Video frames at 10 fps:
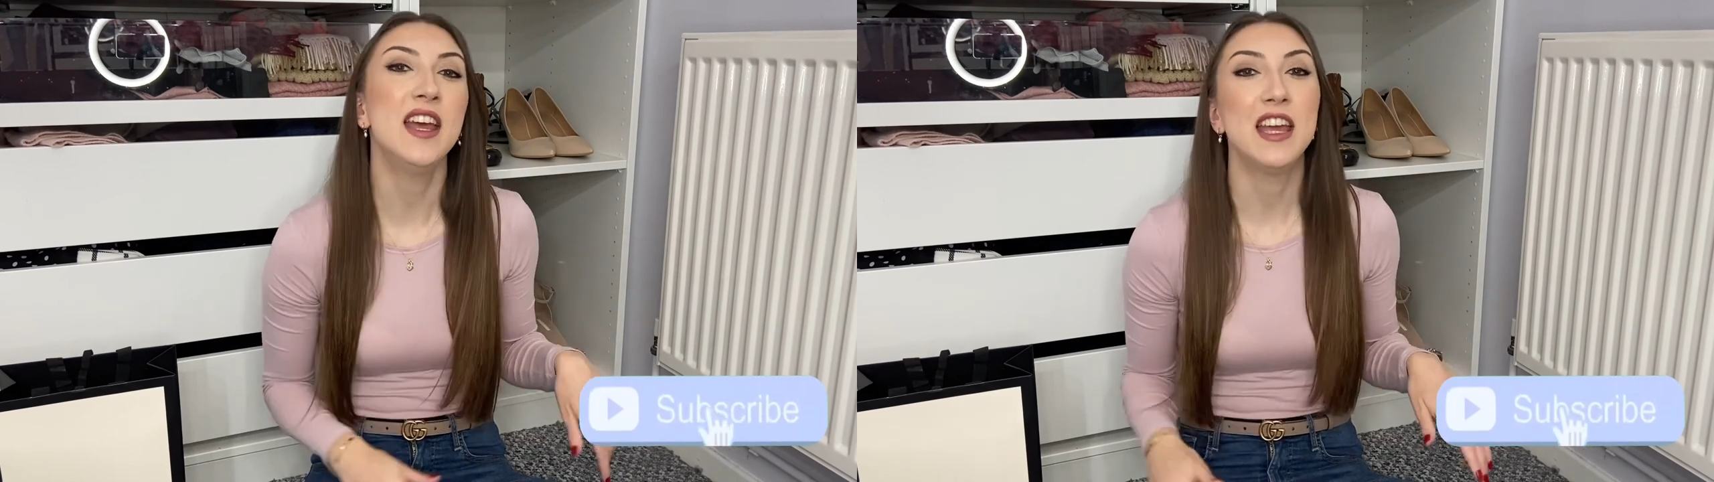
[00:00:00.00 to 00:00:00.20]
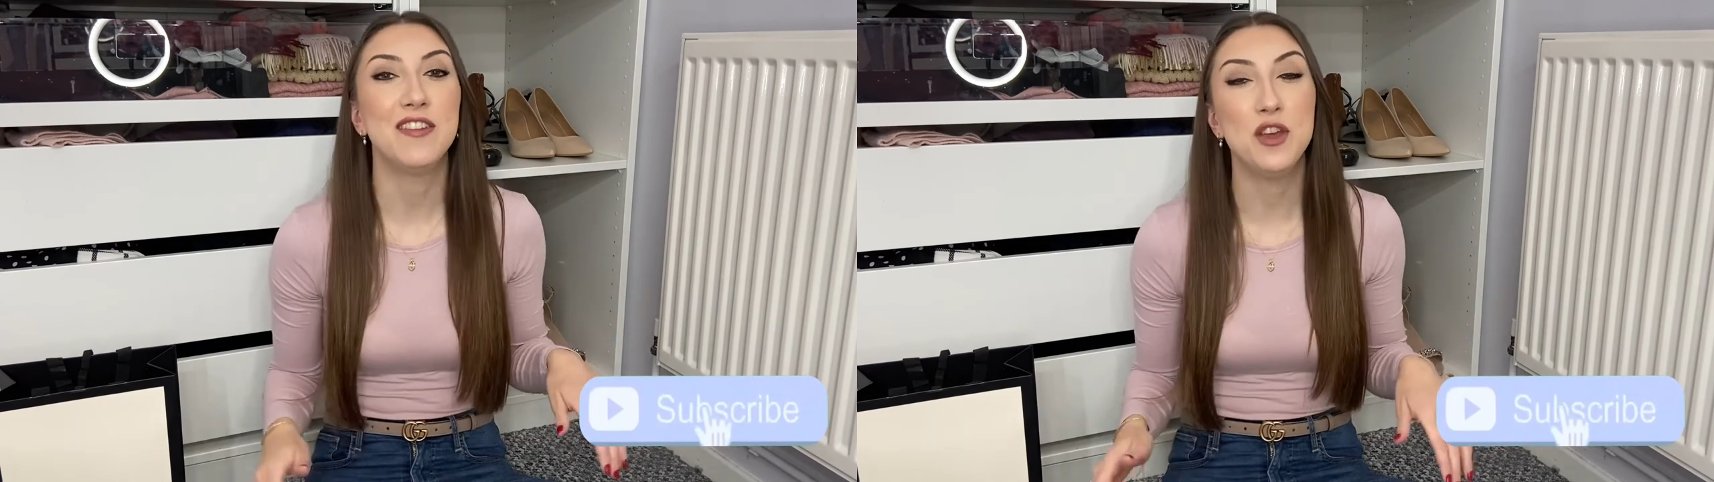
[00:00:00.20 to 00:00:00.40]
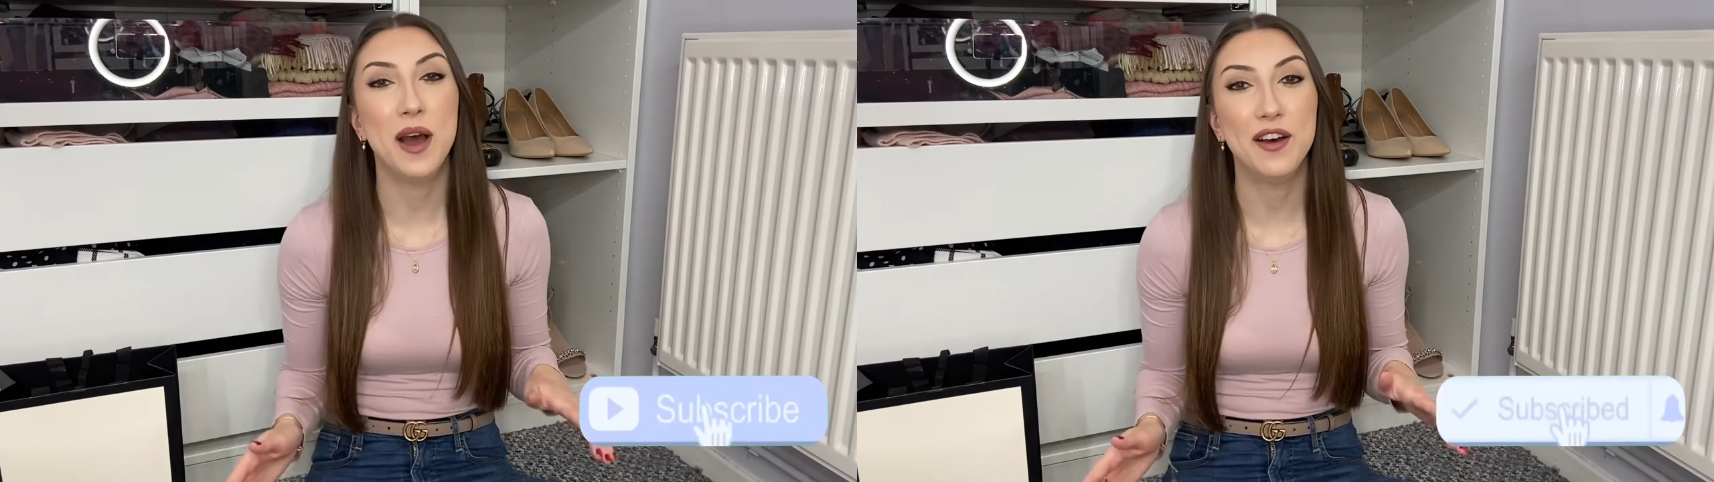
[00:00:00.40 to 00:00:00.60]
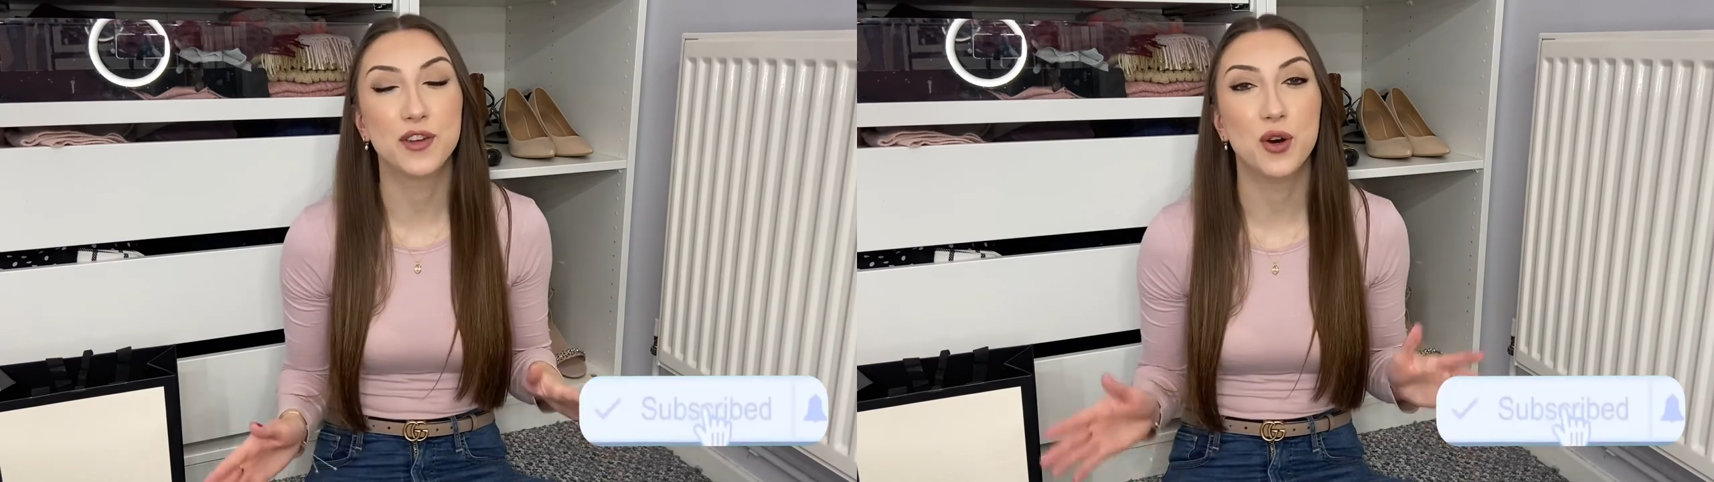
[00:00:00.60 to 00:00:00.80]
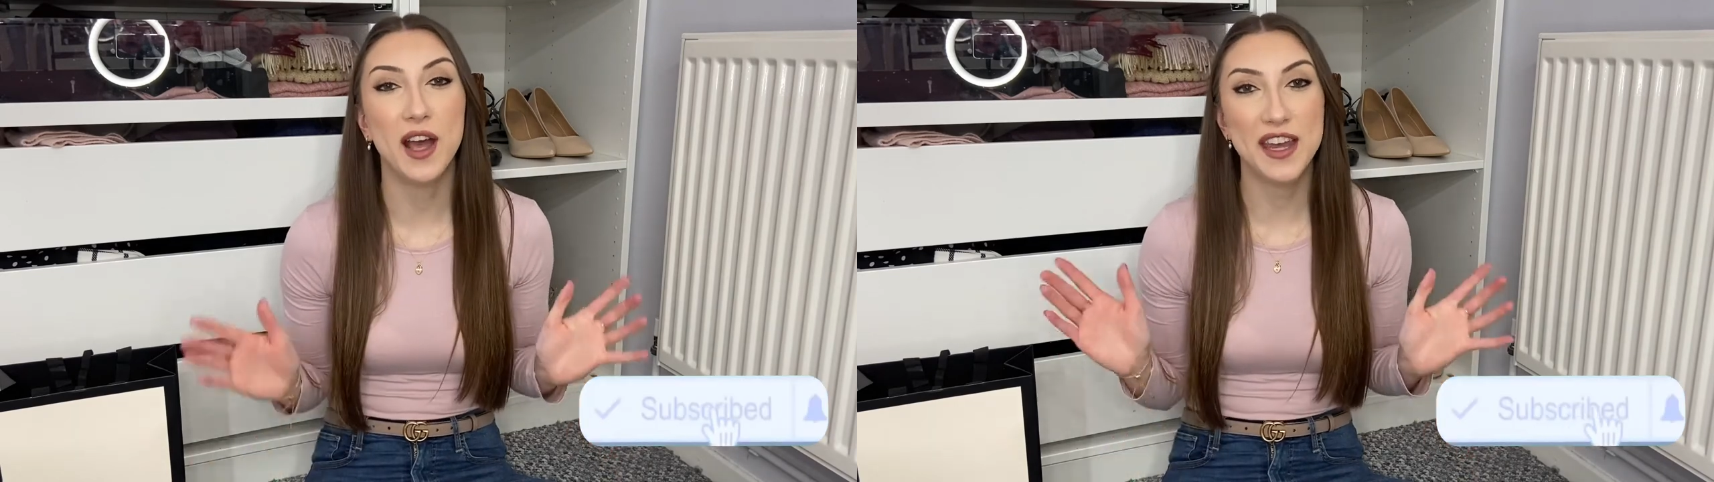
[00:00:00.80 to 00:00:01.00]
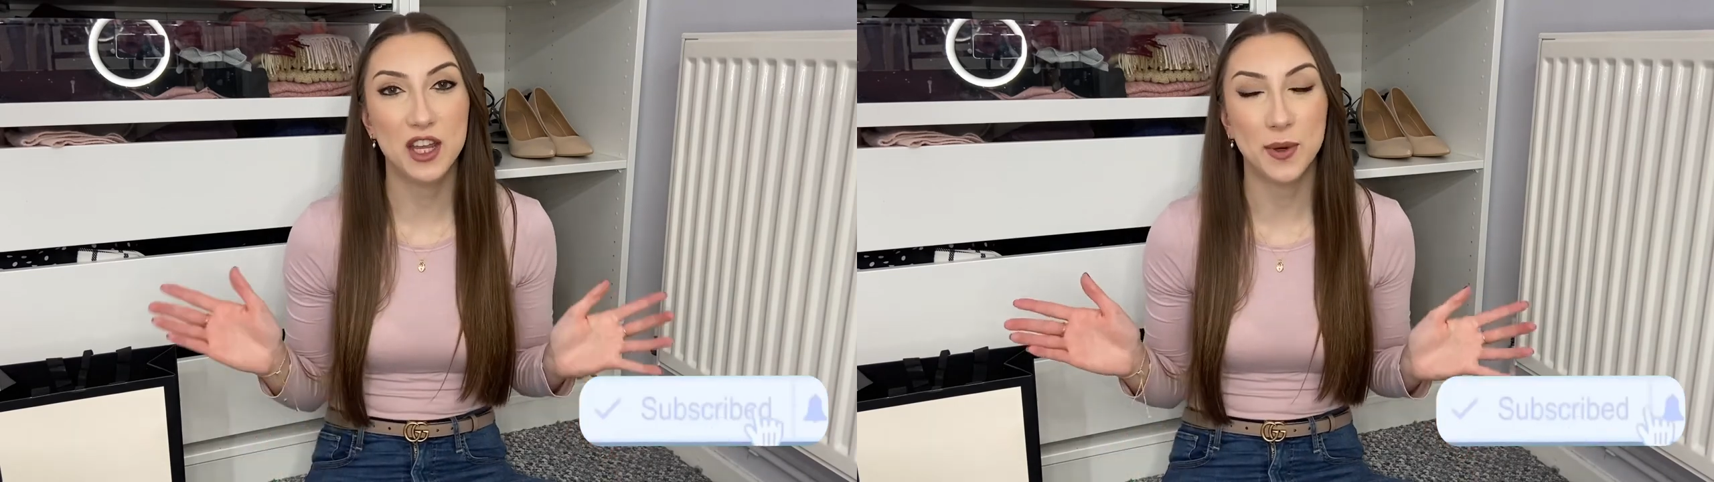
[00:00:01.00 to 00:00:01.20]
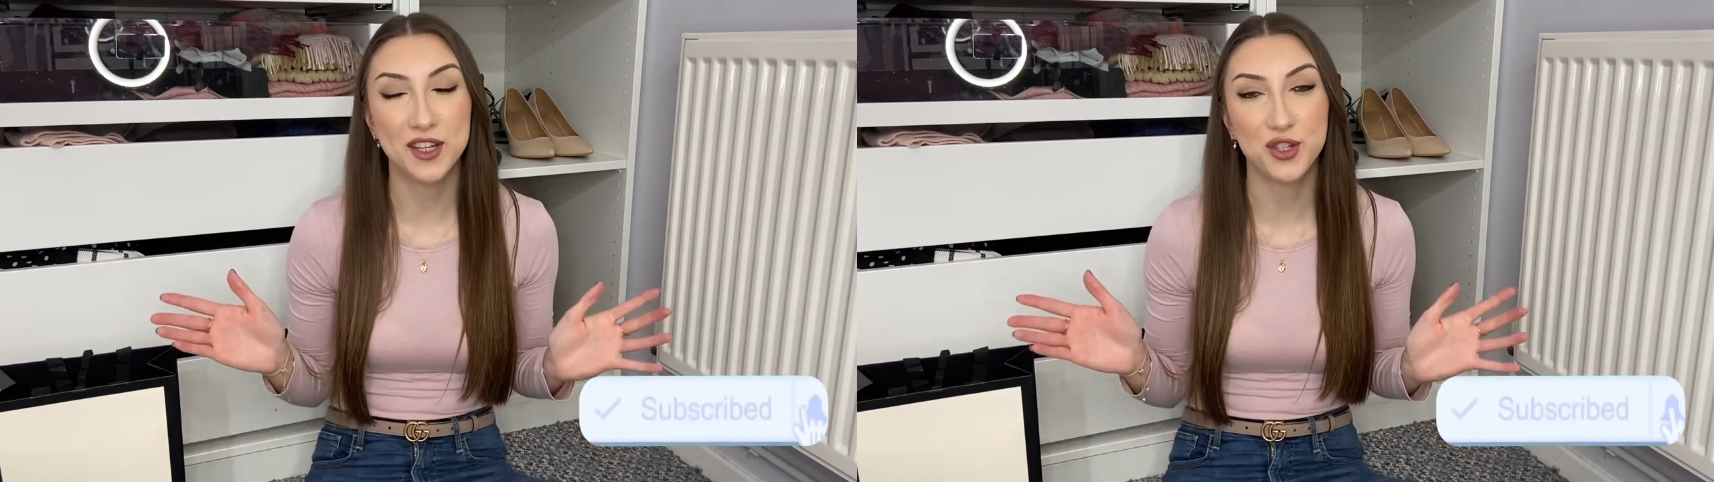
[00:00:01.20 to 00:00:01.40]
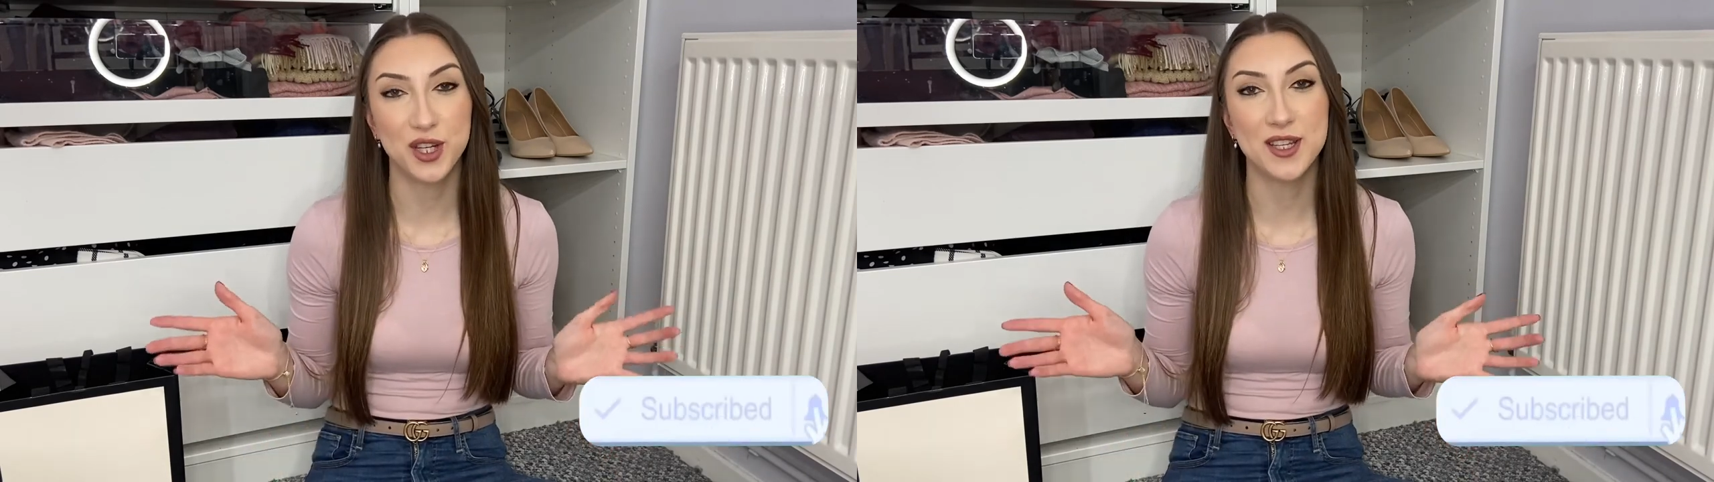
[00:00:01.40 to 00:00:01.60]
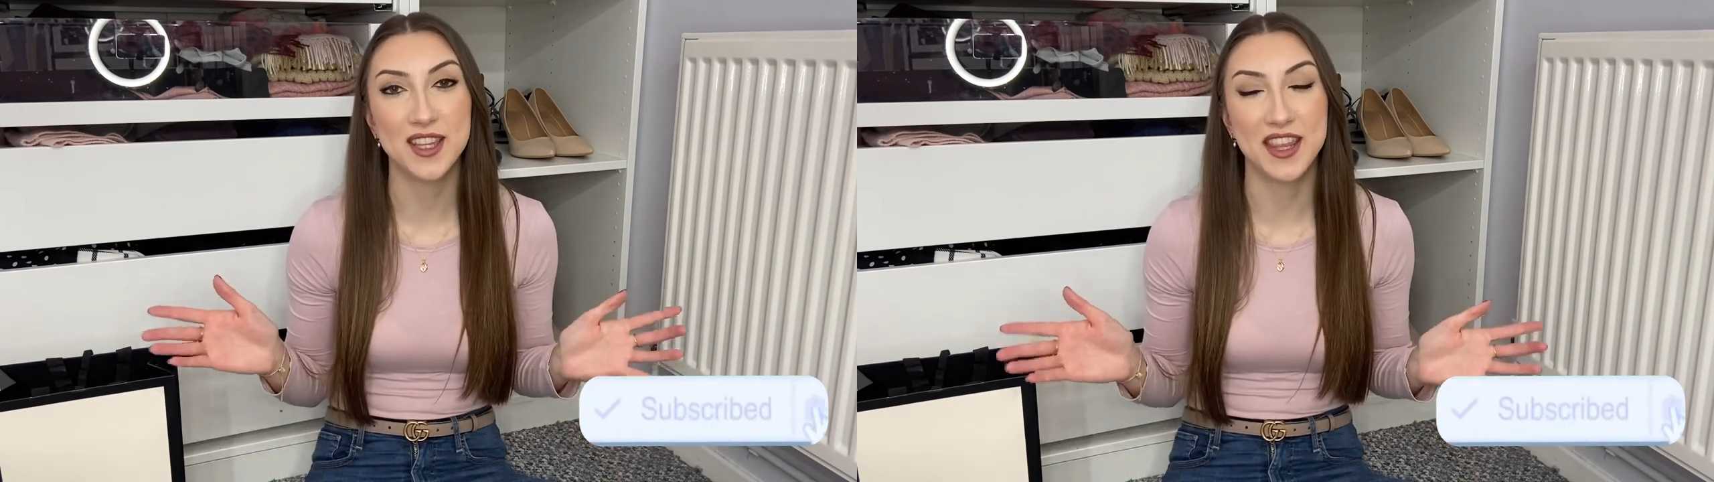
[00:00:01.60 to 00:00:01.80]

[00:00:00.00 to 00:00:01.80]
If you have got any questions,